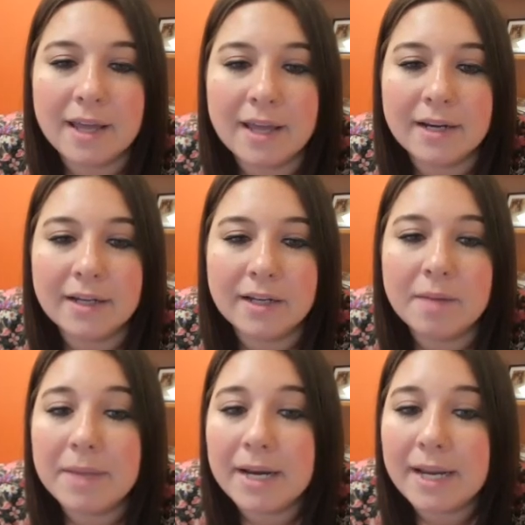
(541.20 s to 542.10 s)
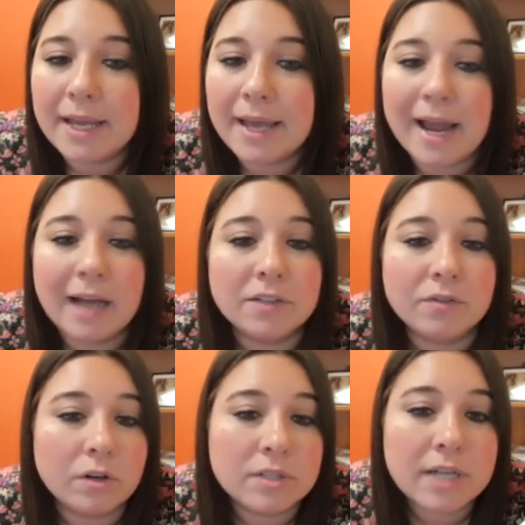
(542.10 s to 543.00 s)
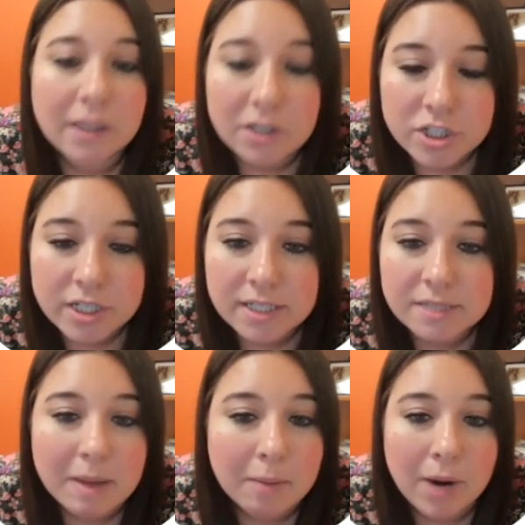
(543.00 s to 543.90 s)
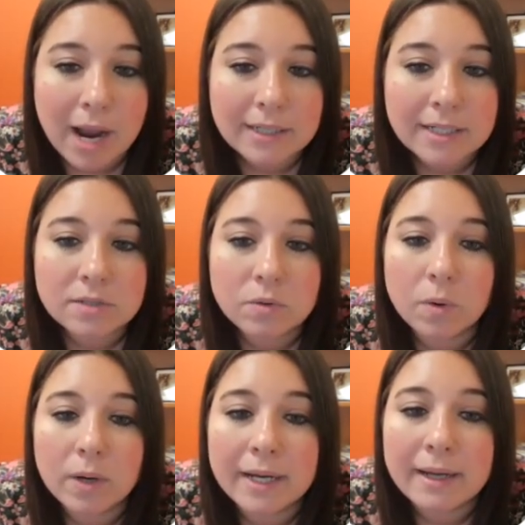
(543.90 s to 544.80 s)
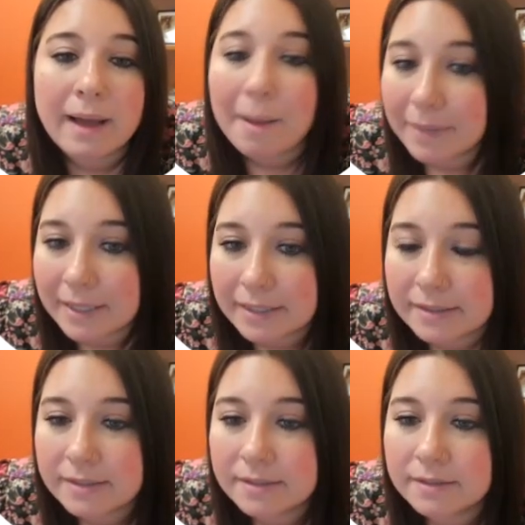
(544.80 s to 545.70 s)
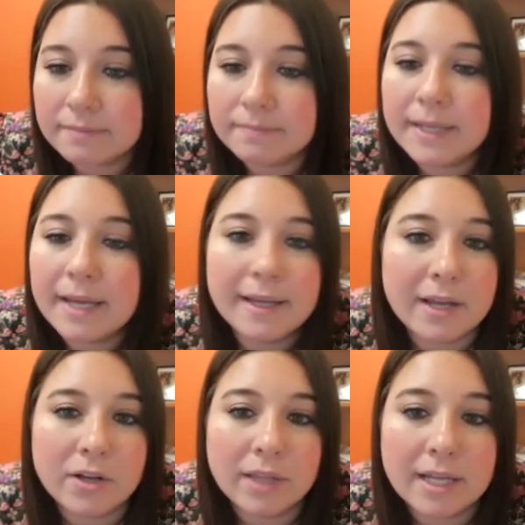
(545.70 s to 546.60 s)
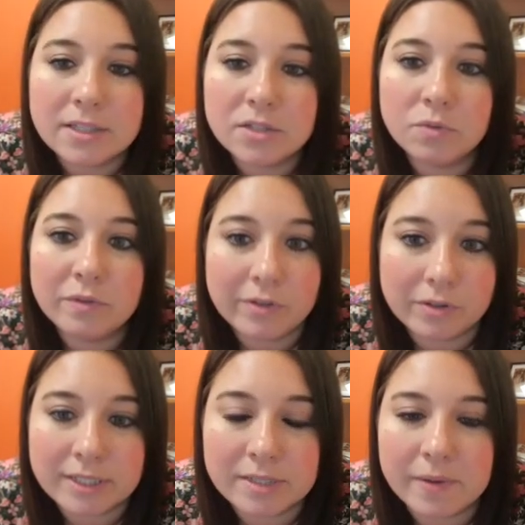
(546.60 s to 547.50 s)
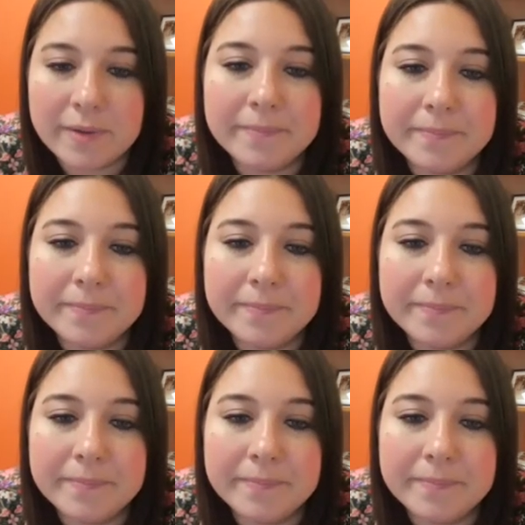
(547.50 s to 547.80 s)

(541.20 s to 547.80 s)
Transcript: then committing an act of gross negligence, malpractice, or incompetence can get your license revoked as well.